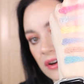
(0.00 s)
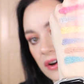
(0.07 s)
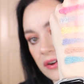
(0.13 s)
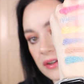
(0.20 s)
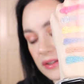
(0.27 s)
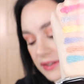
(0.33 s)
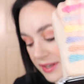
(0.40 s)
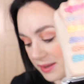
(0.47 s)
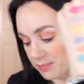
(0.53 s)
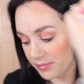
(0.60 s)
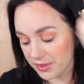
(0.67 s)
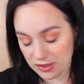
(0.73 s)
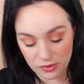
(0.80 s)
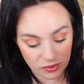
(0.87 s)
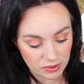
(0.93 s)
Aren't they
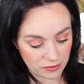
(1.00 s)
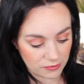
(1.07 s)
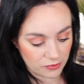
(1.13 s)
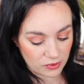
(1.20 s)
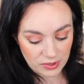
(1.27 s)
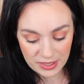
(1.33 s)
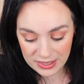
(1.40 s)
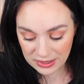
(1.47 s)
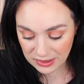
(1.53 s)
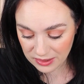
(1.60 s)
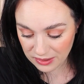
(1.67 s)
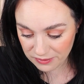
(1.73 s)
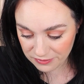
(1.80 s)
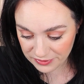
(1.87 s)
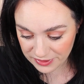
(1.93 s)
beautiful? I
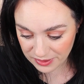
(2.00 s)
love